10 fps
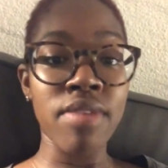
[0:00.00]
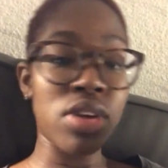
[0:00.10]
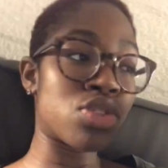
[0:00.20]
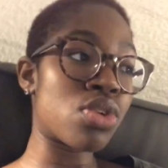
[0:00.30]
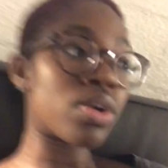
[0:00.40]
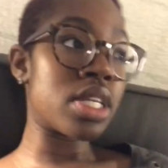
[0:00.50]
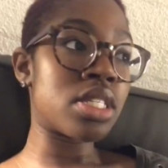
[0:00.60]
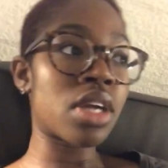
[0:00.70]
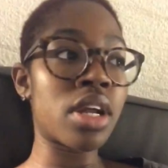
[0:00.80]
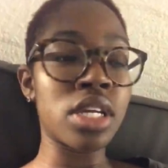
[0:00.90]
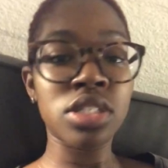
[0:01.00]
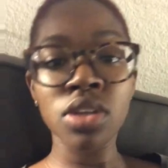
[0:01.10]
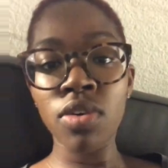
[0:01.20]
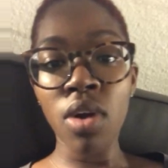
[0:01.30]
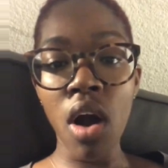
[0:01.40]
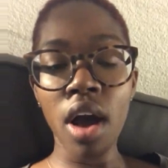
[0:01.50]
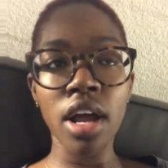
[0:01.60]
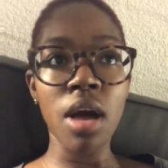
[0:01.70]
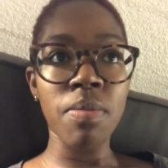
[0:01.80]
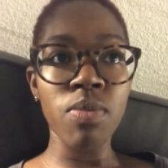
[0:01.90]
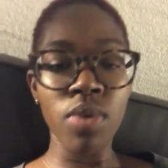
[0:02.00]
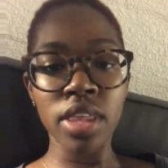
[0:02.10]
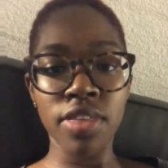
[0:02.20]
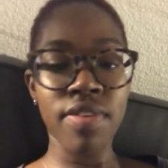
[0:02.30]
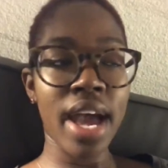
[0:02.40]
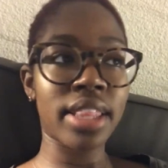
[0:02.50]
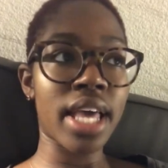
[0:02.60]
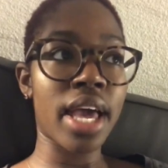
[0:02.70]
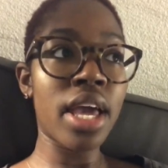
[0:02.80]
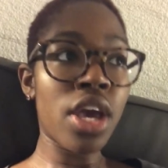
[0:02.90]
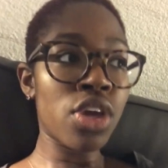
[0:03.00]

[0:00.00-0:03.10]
and you're so concerned and so caught up with the fact that